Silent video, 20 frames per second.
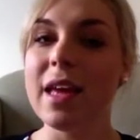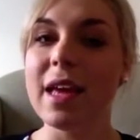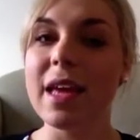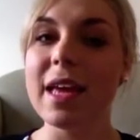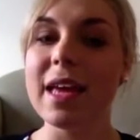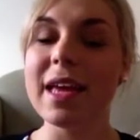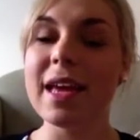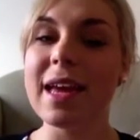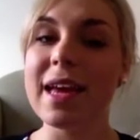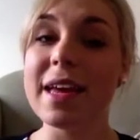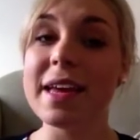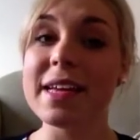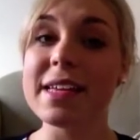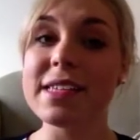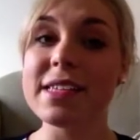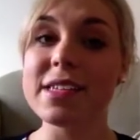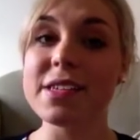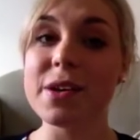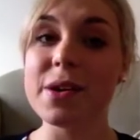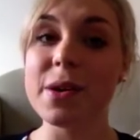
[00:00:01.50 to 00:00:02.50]
Hey
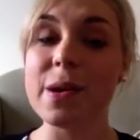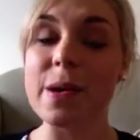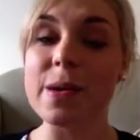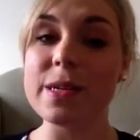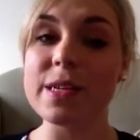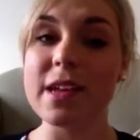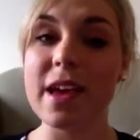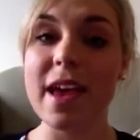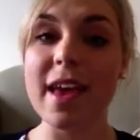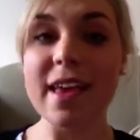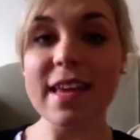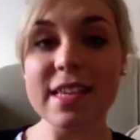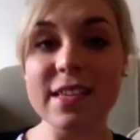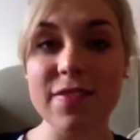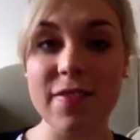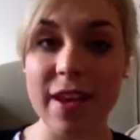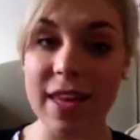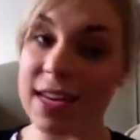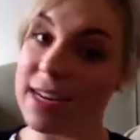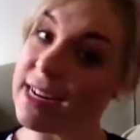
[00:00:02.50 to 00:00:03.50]
guys, so today is
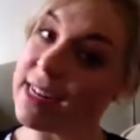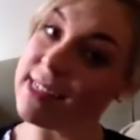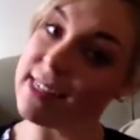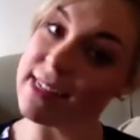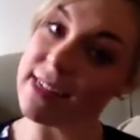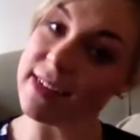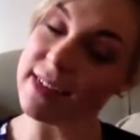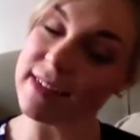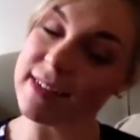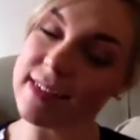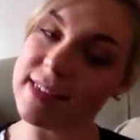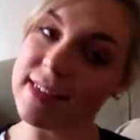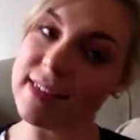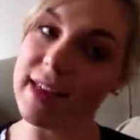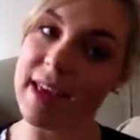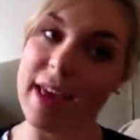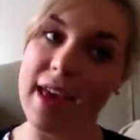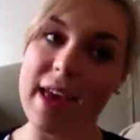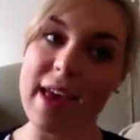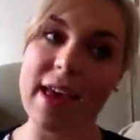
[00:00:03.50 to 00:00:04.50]
Veda Day 6
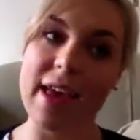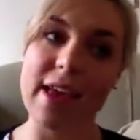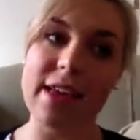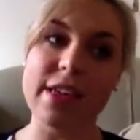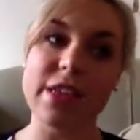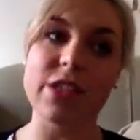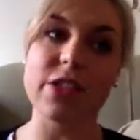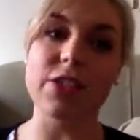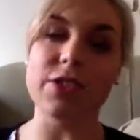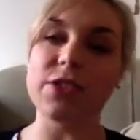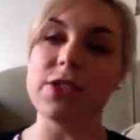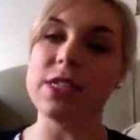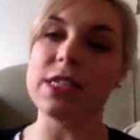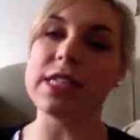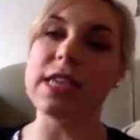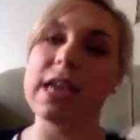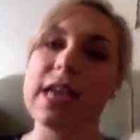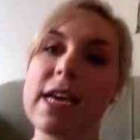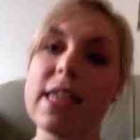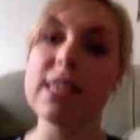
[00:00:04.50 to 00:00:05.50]
and
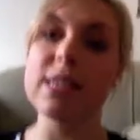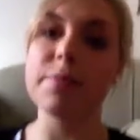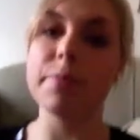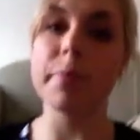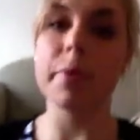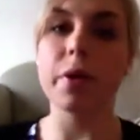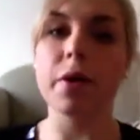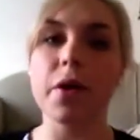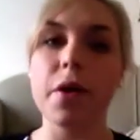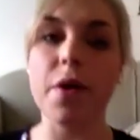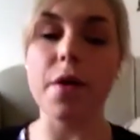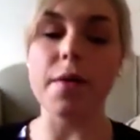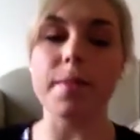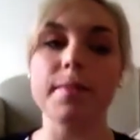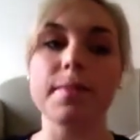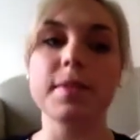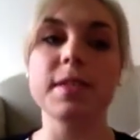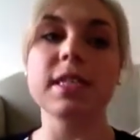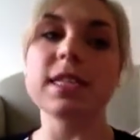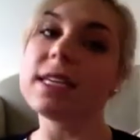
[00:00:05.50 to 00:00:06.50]
today's
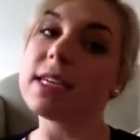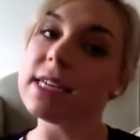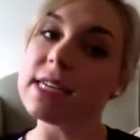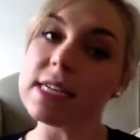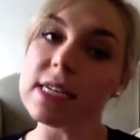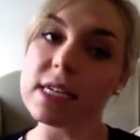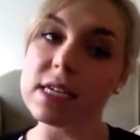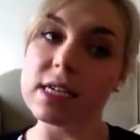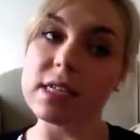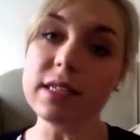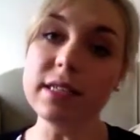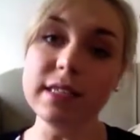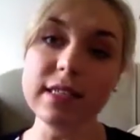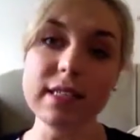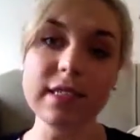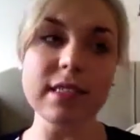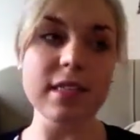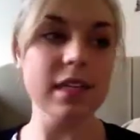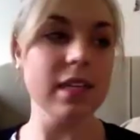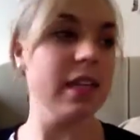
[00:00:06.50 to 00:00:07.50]
prompt
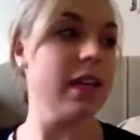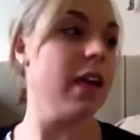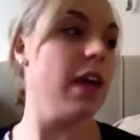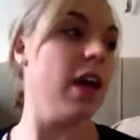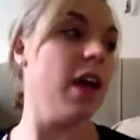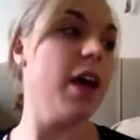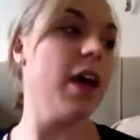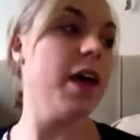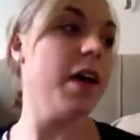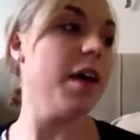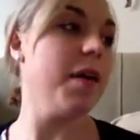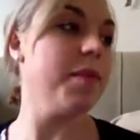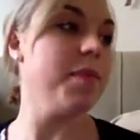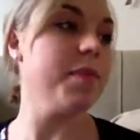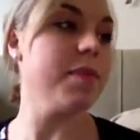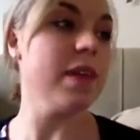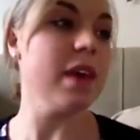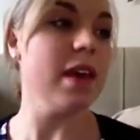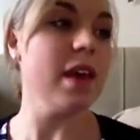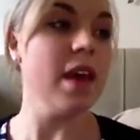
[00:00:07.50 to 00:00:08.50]
is
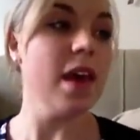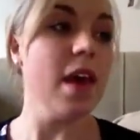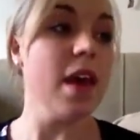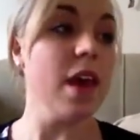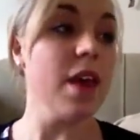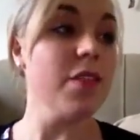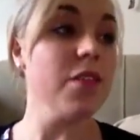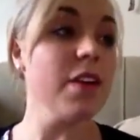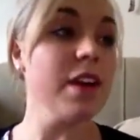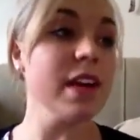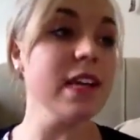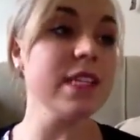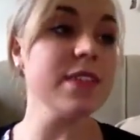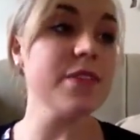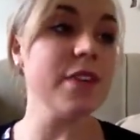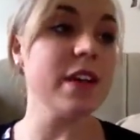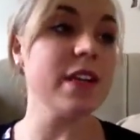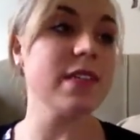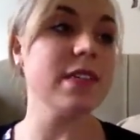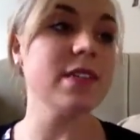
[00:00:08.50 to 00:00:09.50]
everyone has
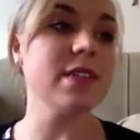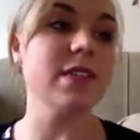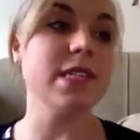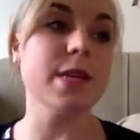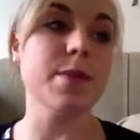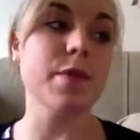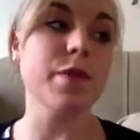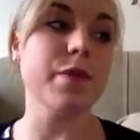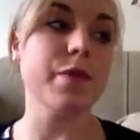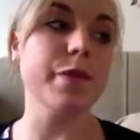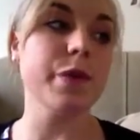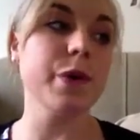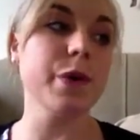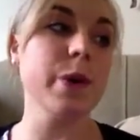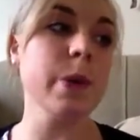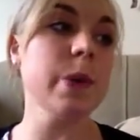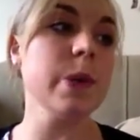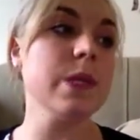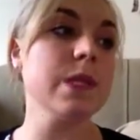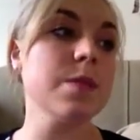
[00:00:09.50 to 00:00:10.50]
vices. Some are
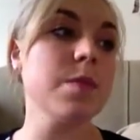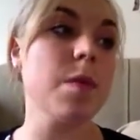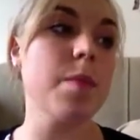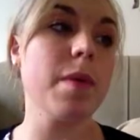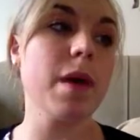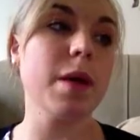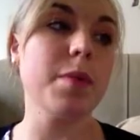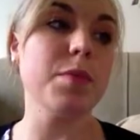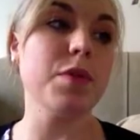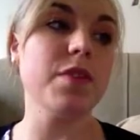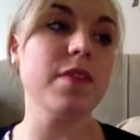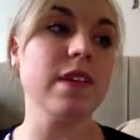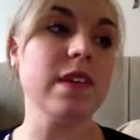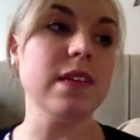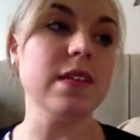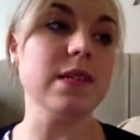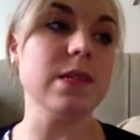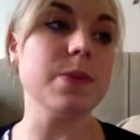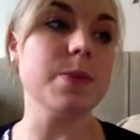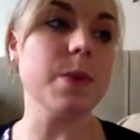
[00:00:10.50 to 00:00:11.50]
food, some are bad
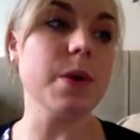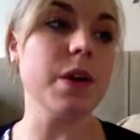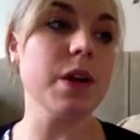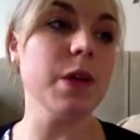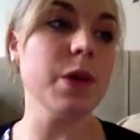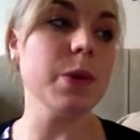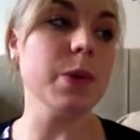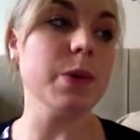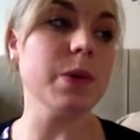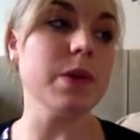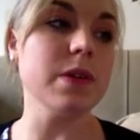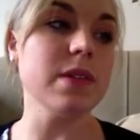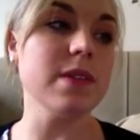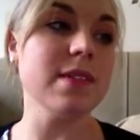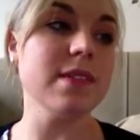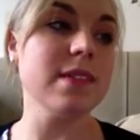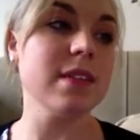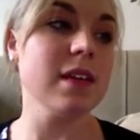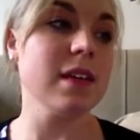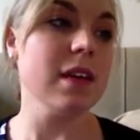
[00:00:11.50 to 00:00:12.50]
movies. What are
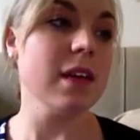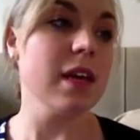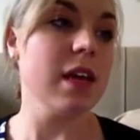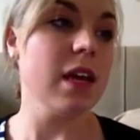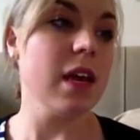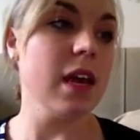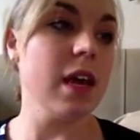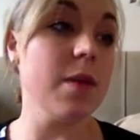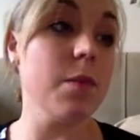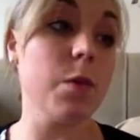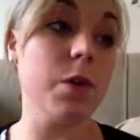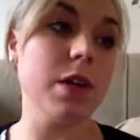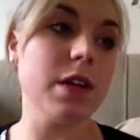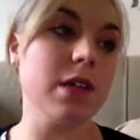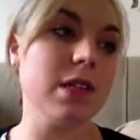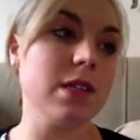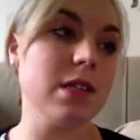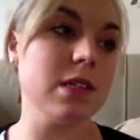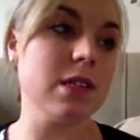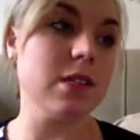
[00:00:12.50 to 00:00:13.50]
yours? What
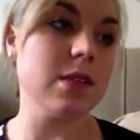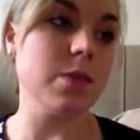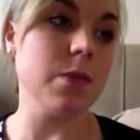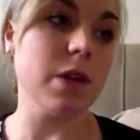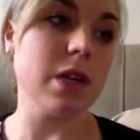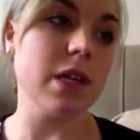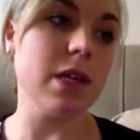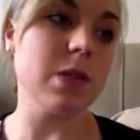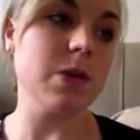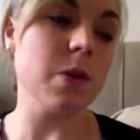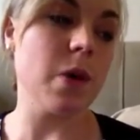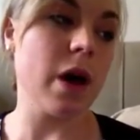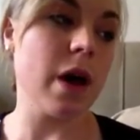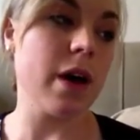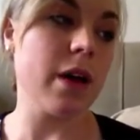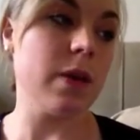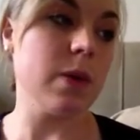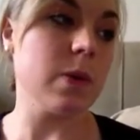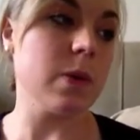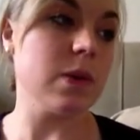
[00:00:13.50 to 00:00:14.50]
is or
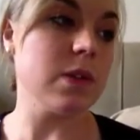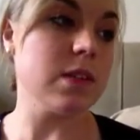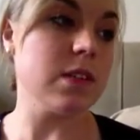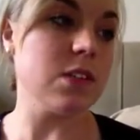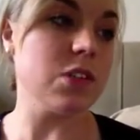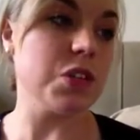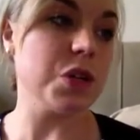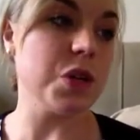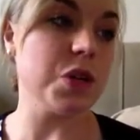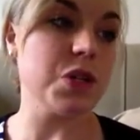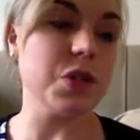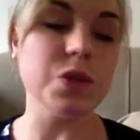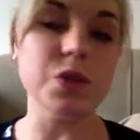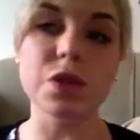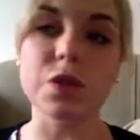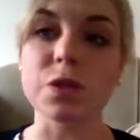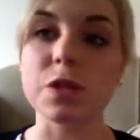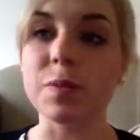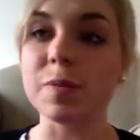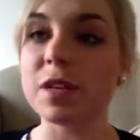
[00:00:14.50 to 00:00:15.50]
are yours? Show us your
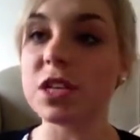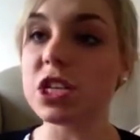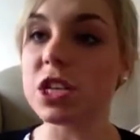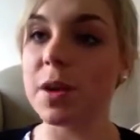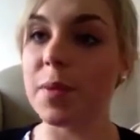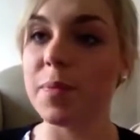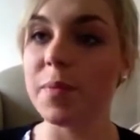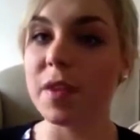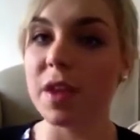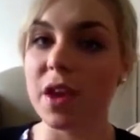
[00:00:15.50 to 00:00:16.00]
guilty pleasure.